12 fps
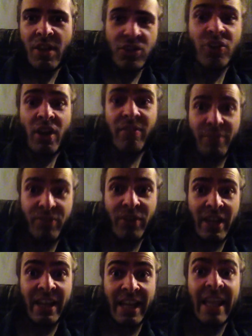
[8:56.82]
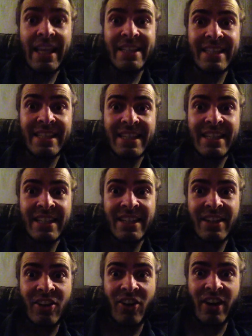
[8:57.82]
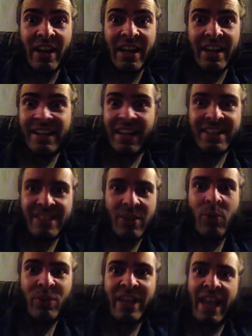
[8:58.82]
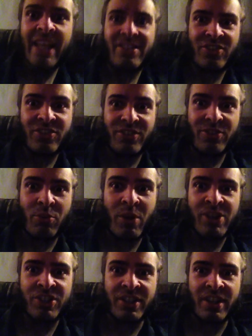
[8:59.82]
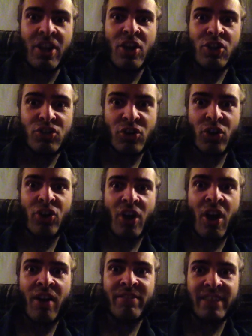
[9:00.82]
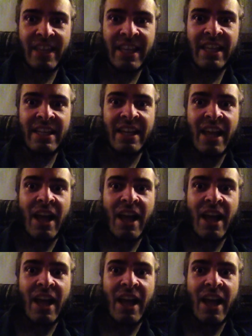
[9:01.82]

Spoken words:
Turn off the freaking heat, all right? That's the only answer to the question. Turn off the heat.